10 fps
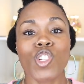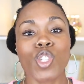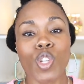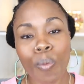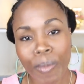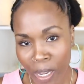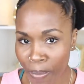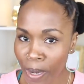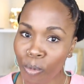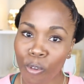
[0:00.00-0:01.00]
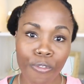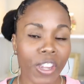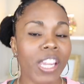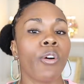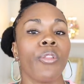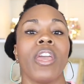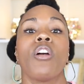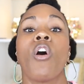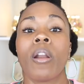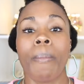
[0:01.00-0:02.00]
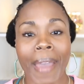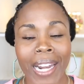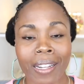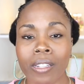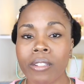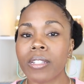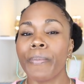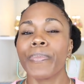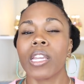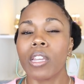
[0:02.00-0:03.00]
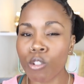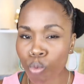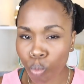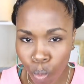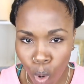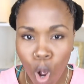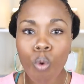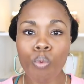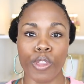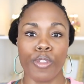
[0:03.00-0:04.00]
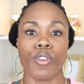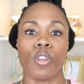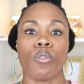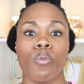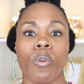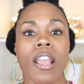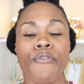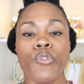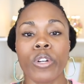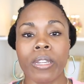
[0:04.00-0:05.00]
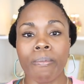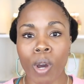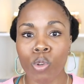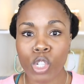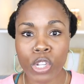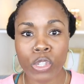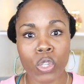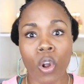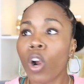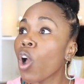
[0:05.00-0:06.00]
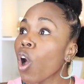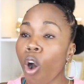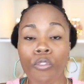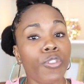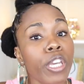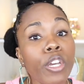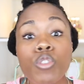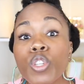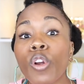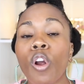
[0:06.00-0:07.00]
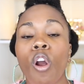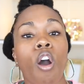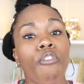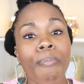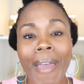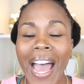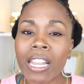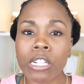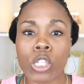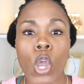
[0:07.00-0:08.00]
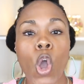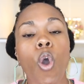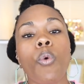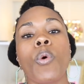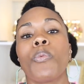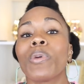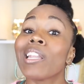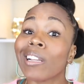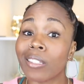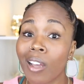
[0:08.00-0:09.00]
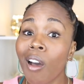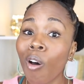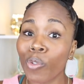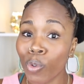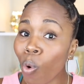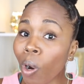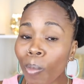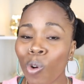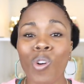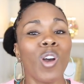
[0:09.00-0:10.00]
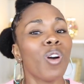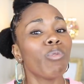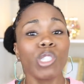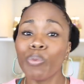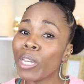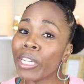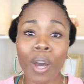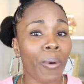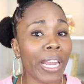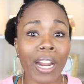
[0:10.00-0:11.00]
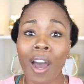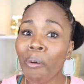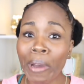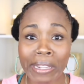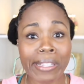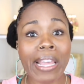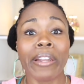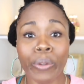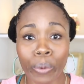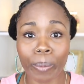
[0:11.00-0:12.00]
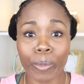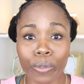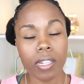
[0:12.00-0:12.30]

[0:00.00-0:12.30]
so many people feel that automatically something is wrong with you if your emotions are off kilter or off balance or what we like to call normal, which we know ain't always that normal.